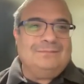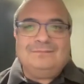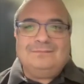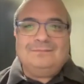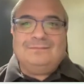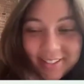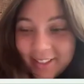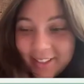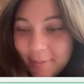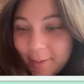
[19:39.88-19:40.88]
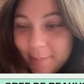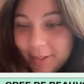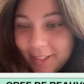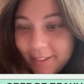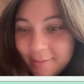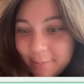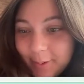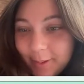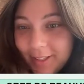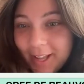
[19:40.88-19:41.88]
I think that might be it.
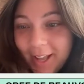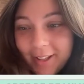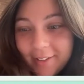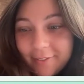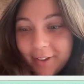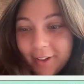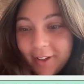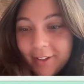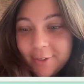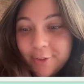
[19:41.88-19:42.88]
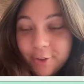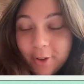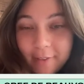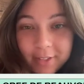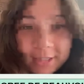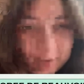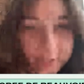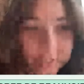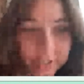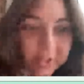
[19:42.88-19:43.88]
But yeah, if you do have any
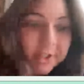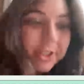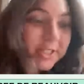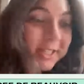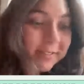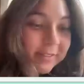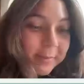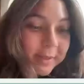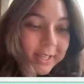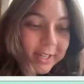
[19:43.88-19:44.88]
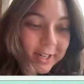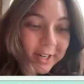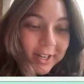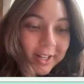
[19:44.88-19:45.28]
questions or you just think of them later,